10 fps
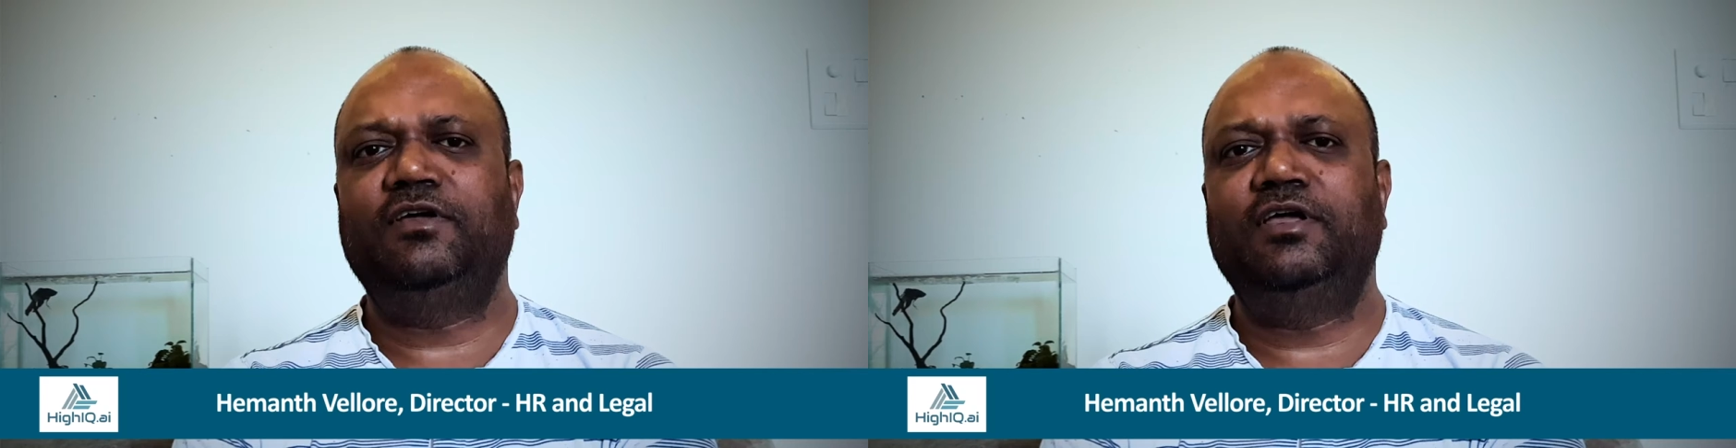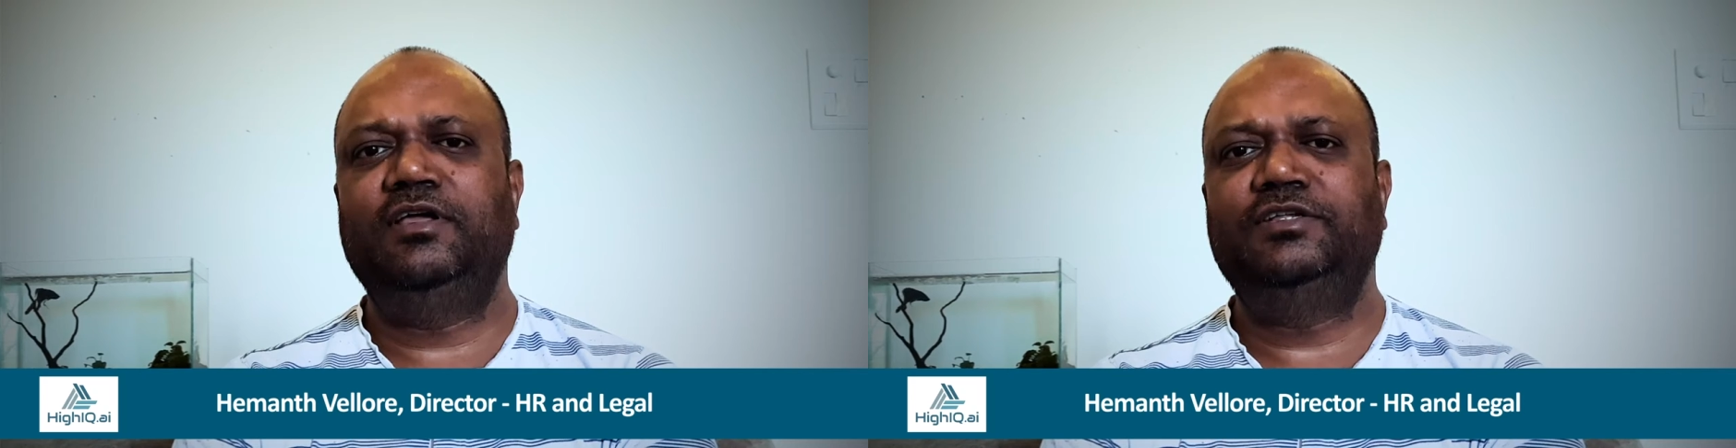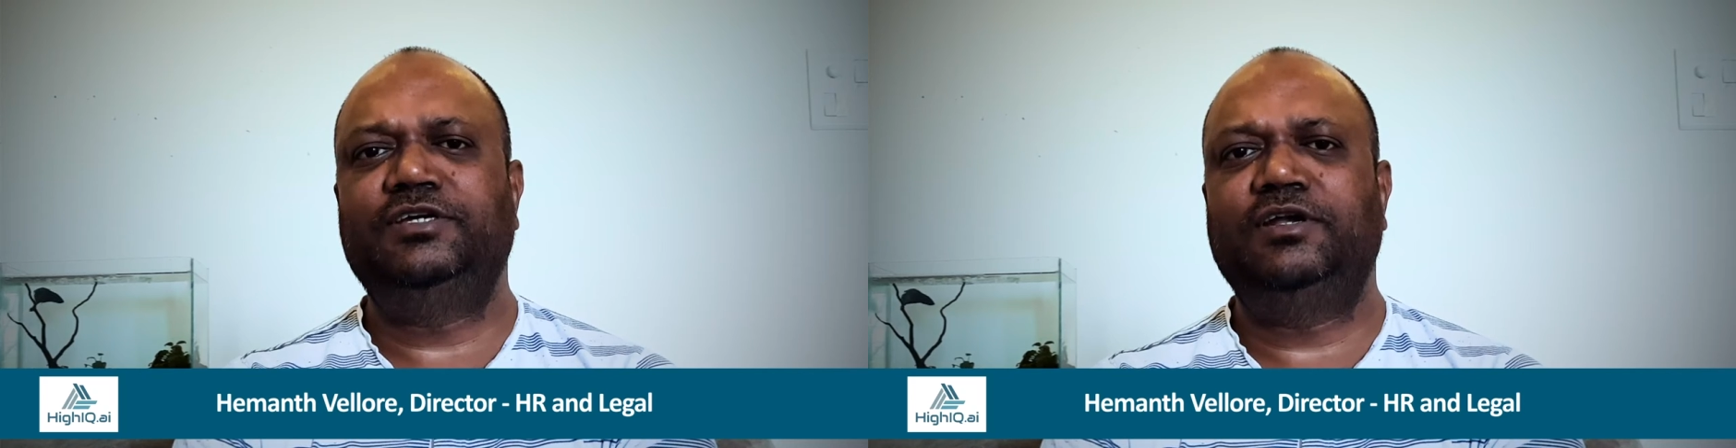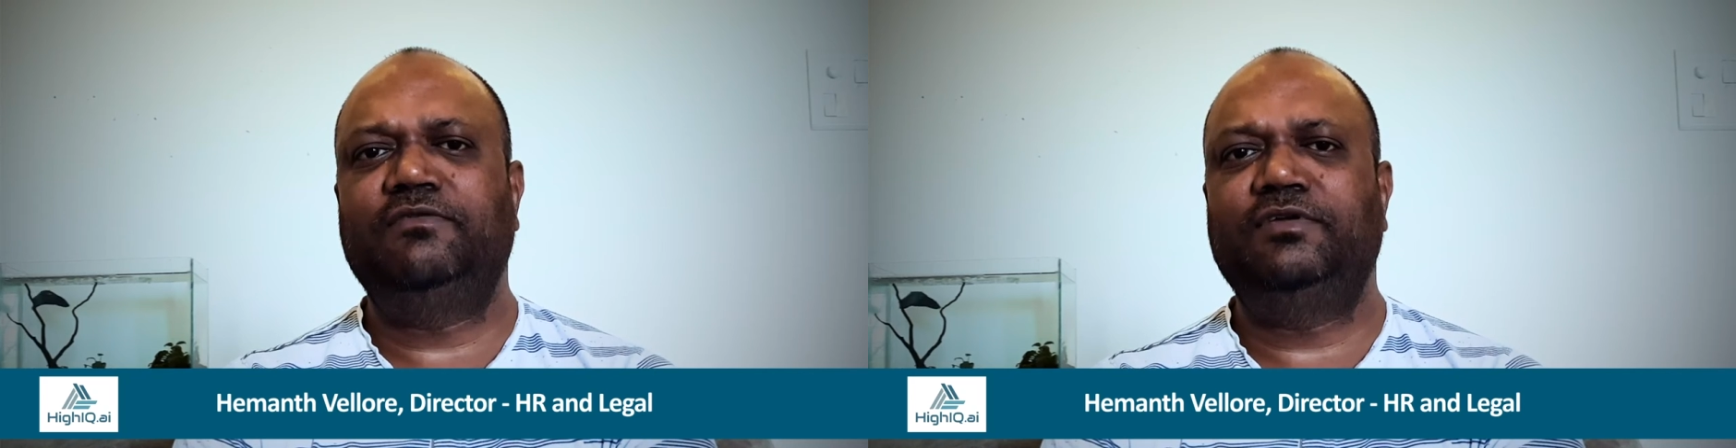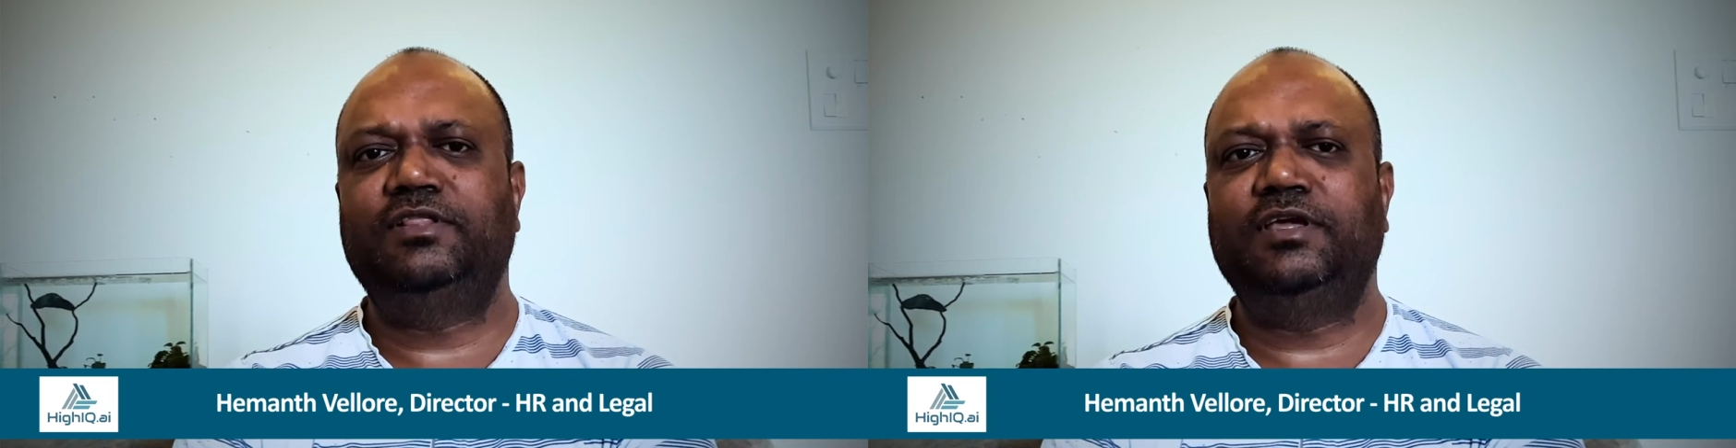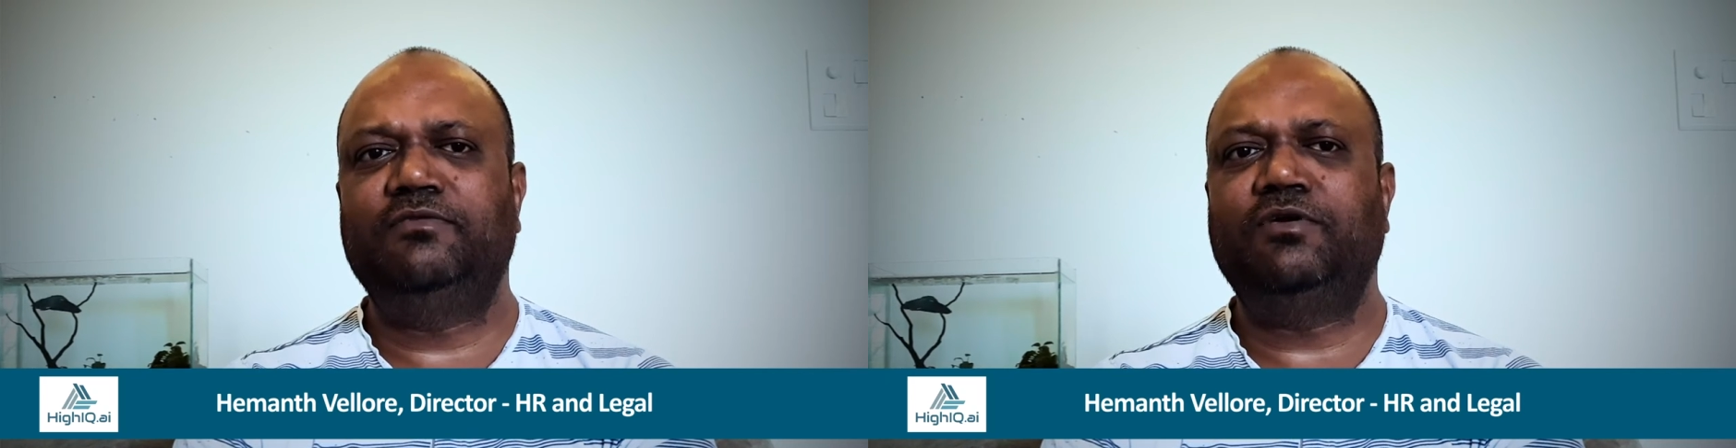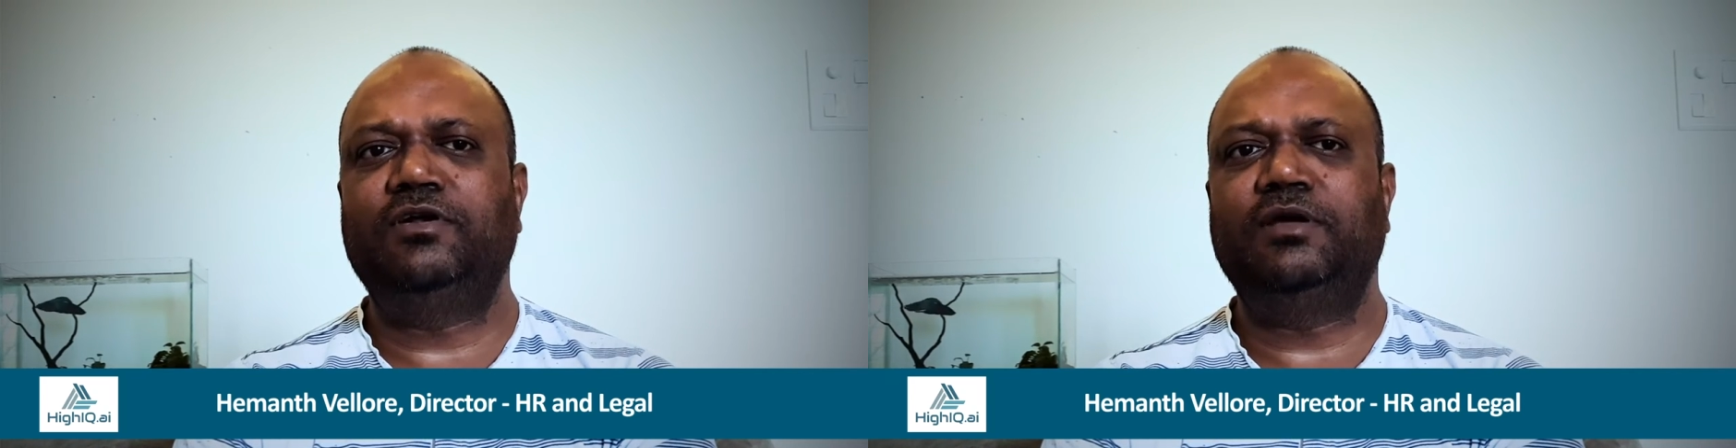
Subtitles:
each and everything what